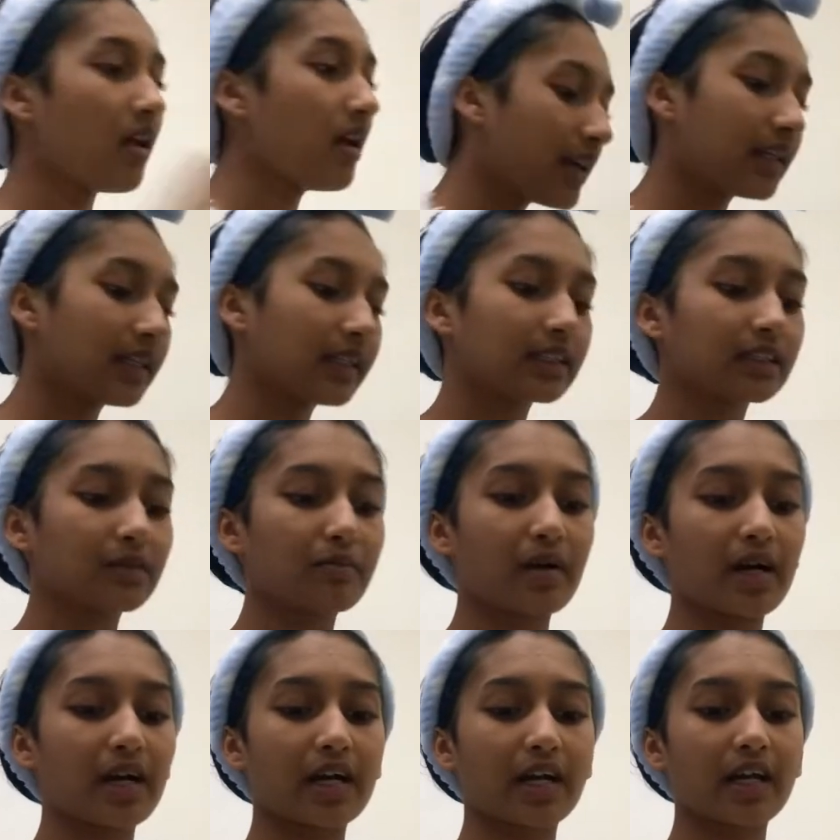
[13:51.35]
and
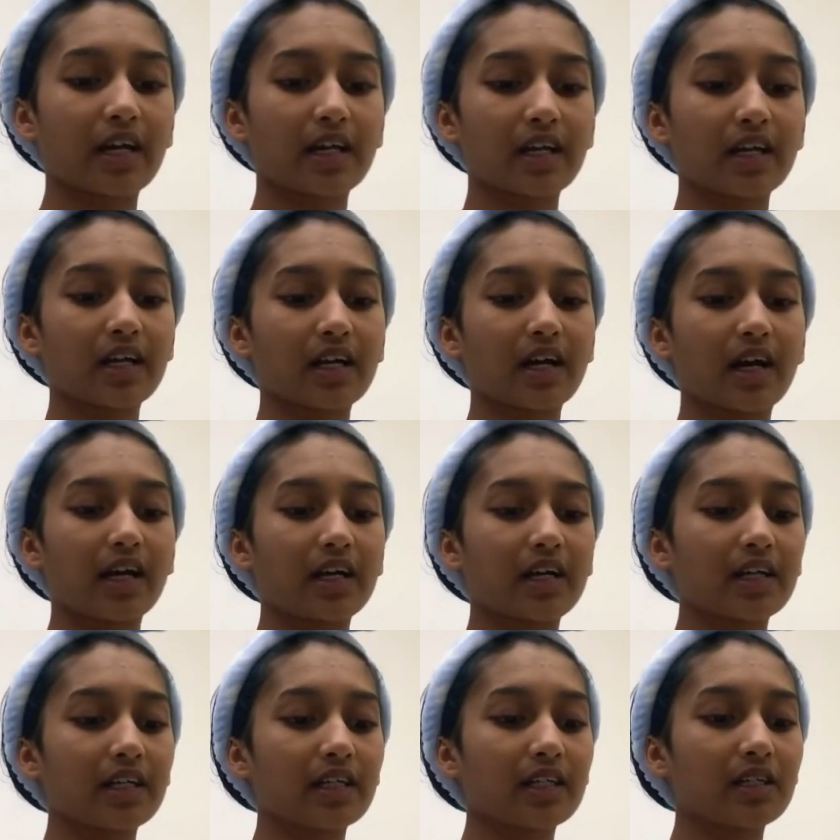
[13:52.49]
my
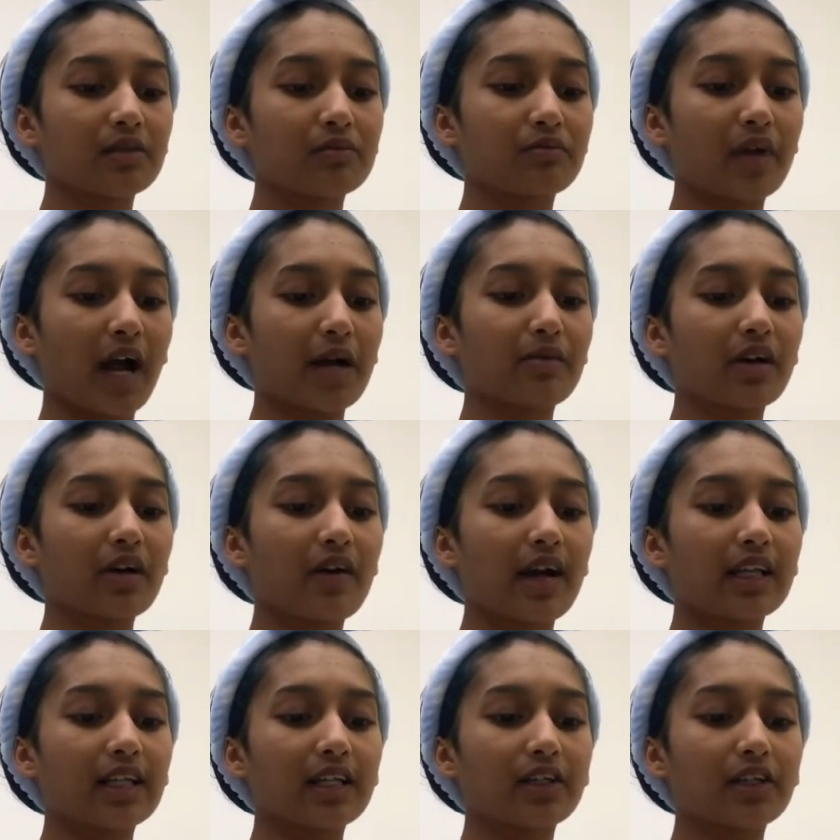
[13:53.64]
eyebrow
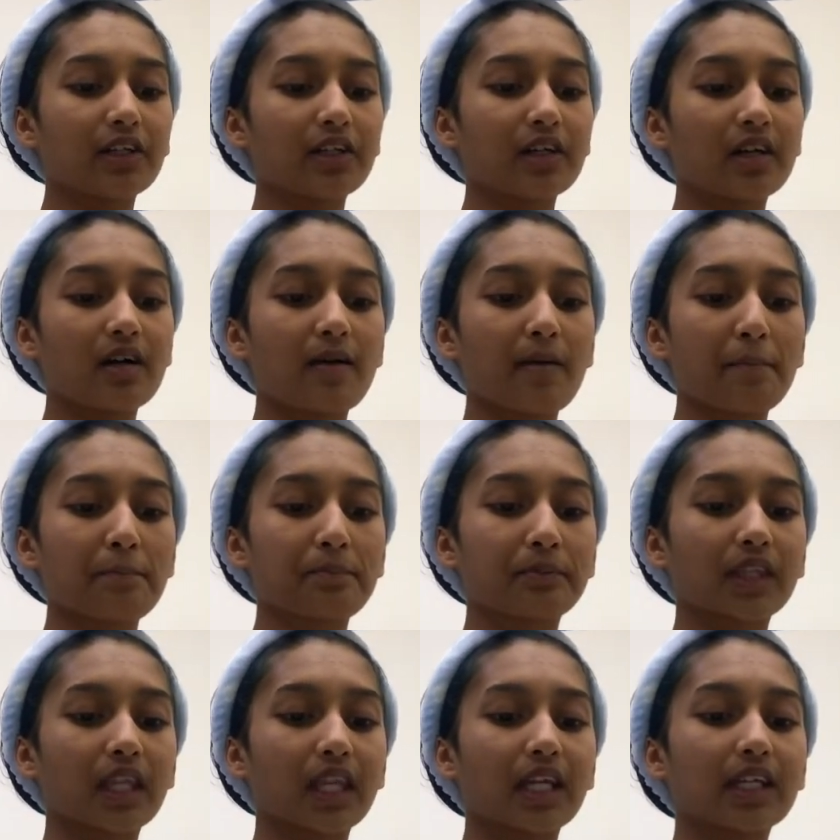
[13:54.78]

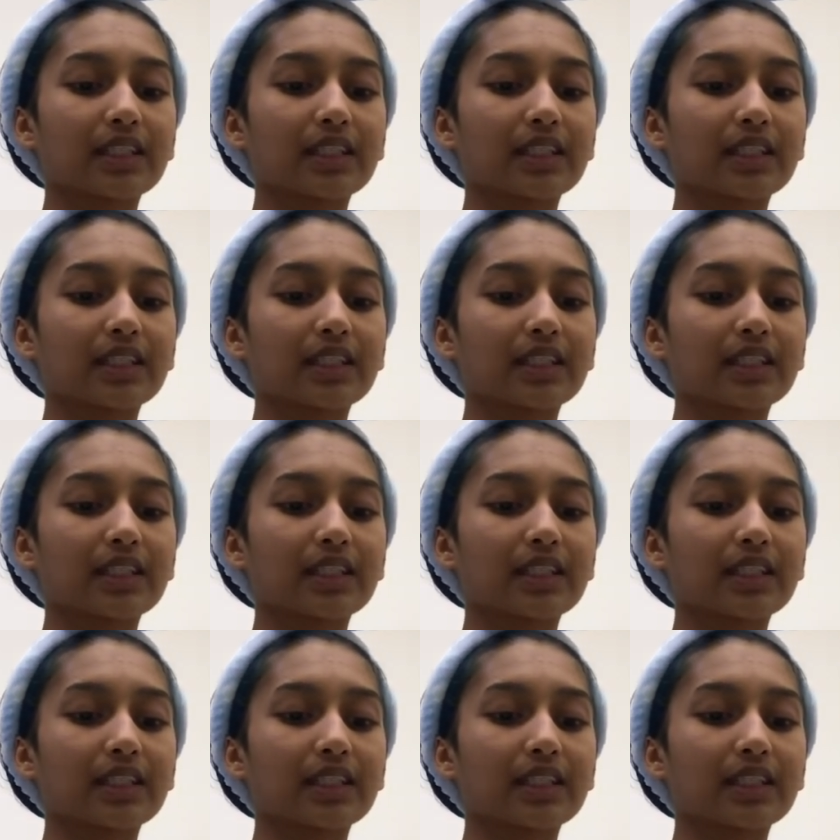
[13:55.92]
eyeliner,